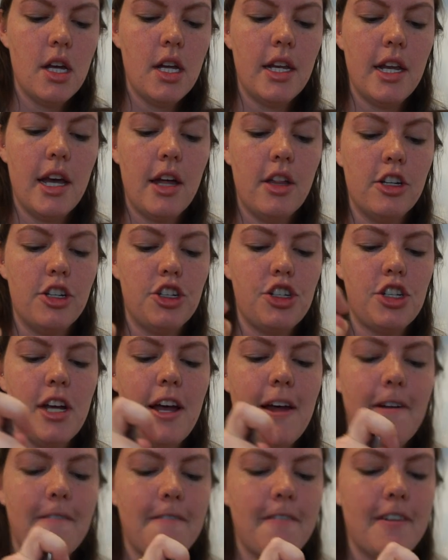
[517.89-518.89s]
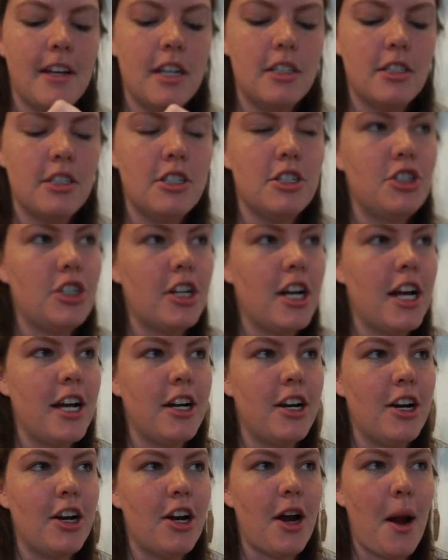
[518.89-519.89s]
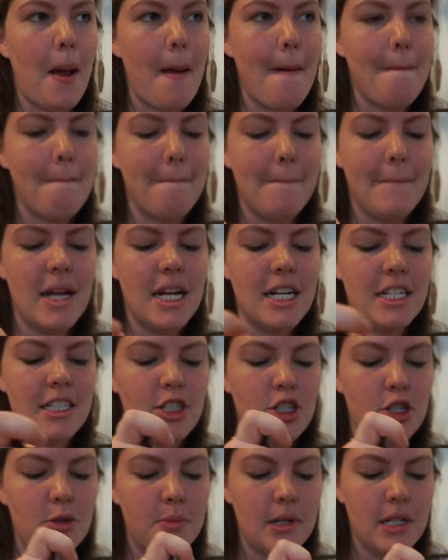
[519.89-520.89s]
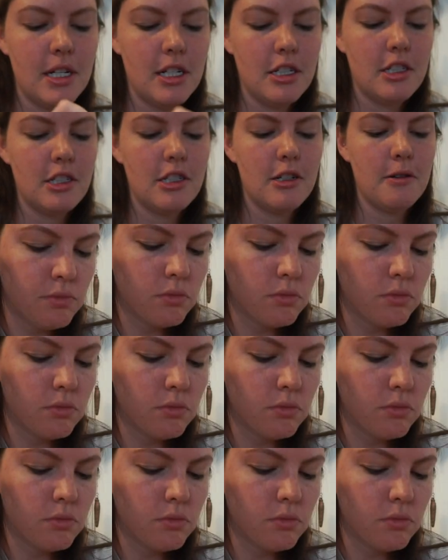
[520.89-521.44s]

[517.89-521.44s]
Now the chef gets to try her masterpiece.